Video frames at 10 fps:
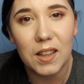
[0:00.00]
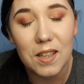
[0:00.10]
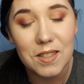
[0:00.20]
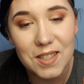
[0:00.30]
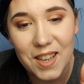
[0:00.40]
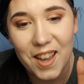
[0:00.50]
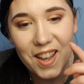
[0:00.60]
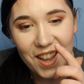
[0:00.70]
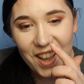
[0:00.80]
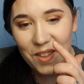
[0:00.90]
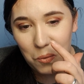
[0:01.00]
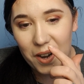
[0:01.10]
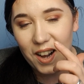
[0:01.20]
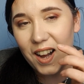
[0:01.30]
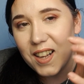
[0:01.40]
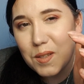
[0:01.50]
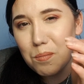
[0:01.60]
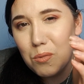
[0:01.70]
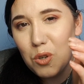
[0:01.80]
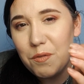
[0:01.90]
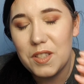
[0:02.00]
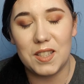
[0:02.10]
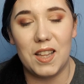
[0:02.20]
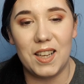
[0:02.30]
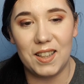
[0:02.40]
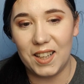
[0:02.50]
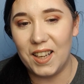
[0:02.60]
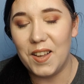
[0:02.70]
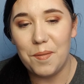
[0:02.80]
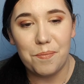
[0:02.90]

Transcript: glass to see it, where it has moved slightly.